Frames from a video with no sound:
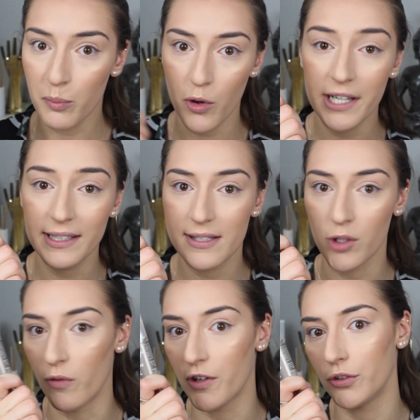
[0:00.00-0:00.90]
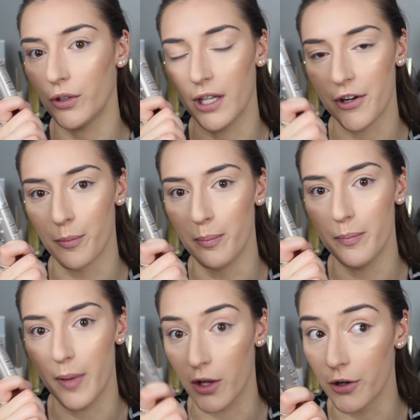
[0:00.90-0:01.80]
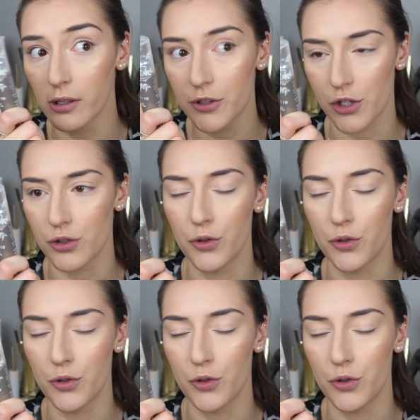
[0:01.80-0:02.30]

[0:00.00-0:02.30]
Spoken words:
pouring this over to another bottle just